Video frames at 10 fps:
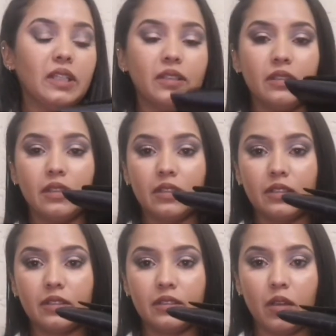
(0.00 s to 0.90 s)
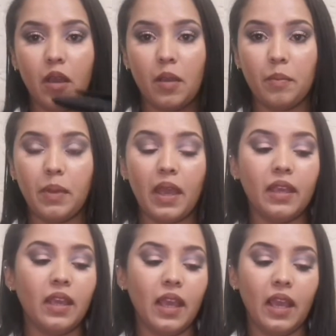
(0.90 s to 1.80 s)
in this
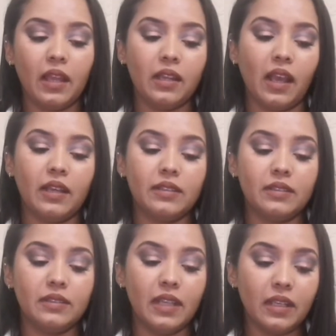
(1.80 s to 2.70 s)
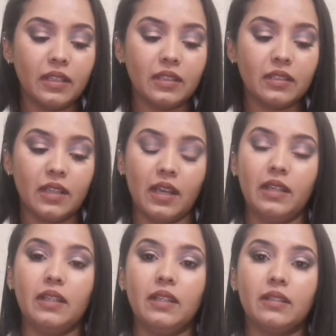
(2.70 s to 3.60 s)
bag, and I think
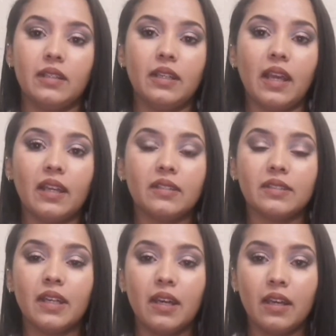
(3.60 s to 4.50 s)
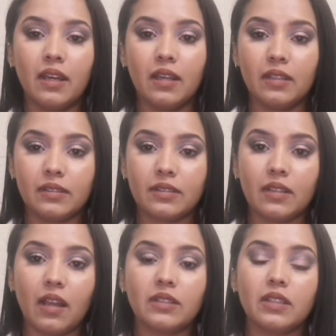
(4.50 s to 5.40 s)
that it is a nice
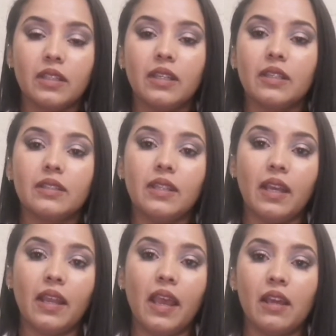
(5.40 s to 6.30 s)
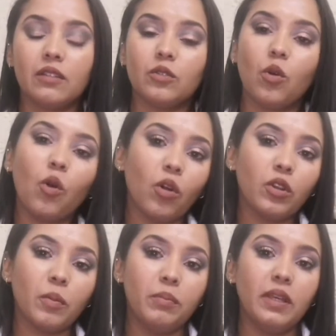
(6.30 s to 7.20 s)
starter kit that has
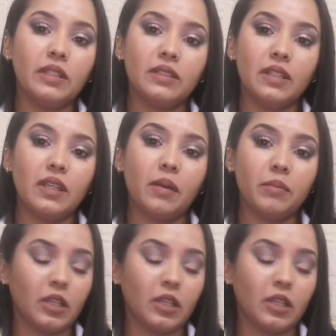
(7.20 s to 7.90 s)
all your basic